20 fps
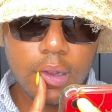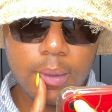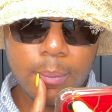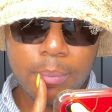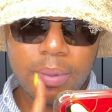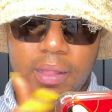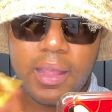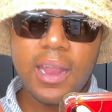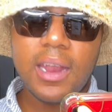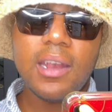
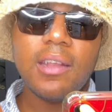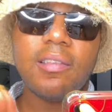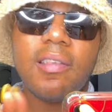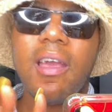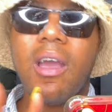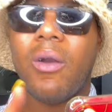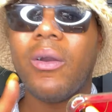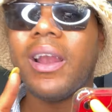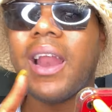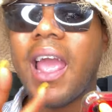plain as
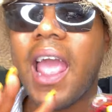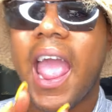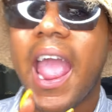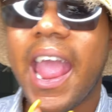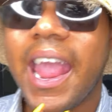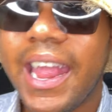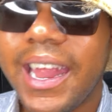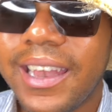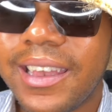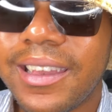hell and I
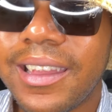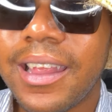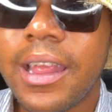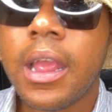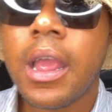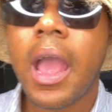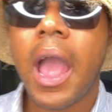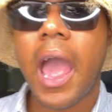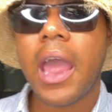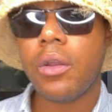hate,
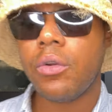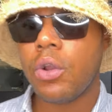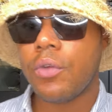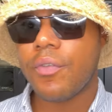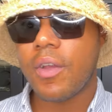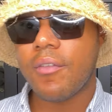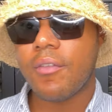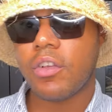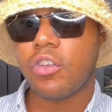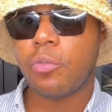I don't know
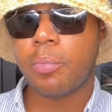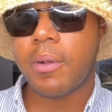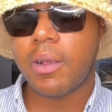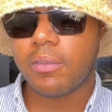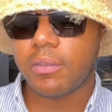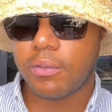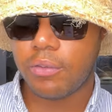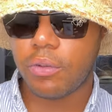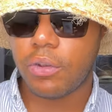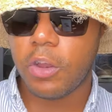if I've
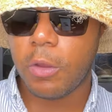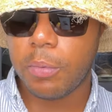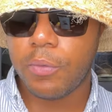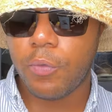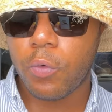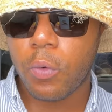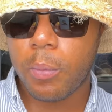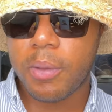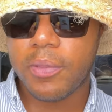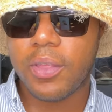expressed this on here
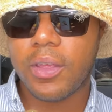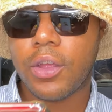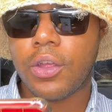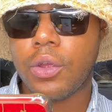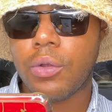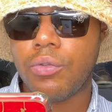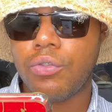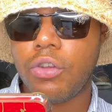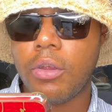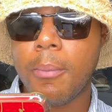before, but the
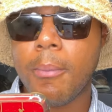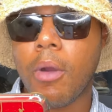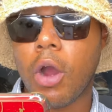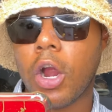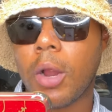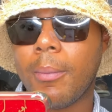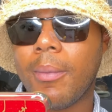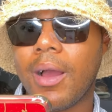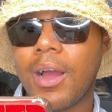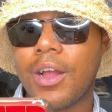Gucci
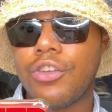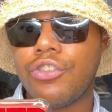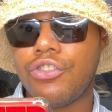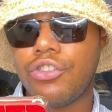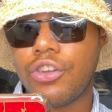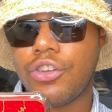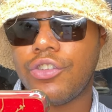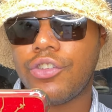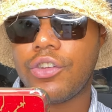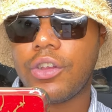Marmont
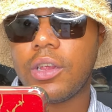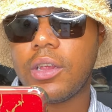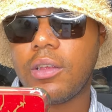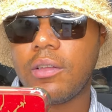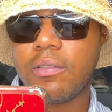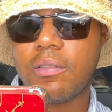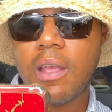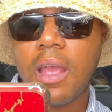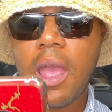GG's,